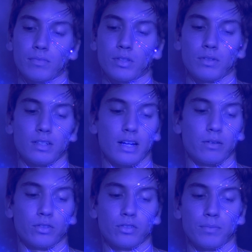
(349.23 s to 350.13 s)
between
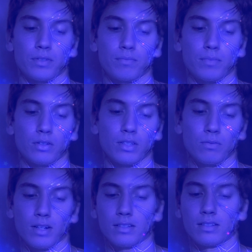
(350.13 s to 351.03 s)
narrow strips of milky
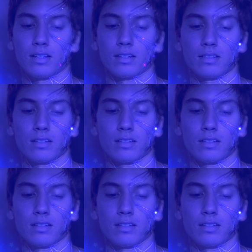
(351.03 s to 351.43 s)
white sand.